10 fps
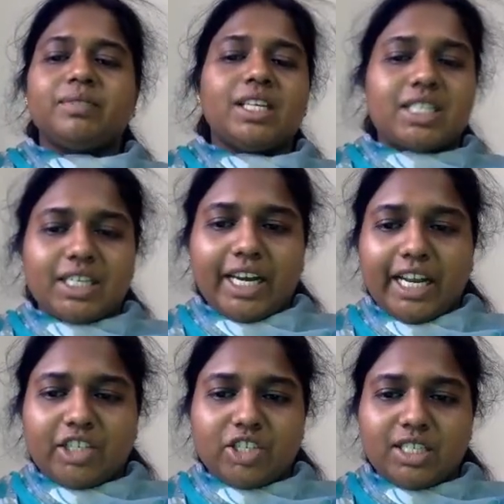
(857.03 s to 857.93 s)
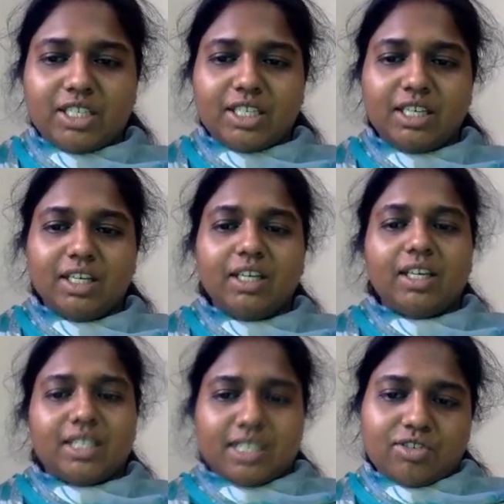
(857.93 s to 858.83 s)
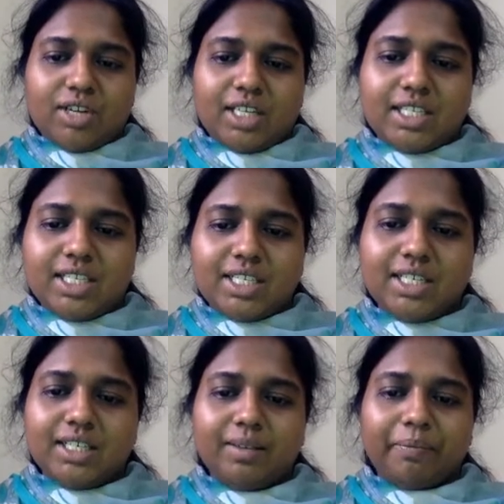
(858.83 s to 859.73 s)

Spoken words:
Is it electricity? Is it transistor?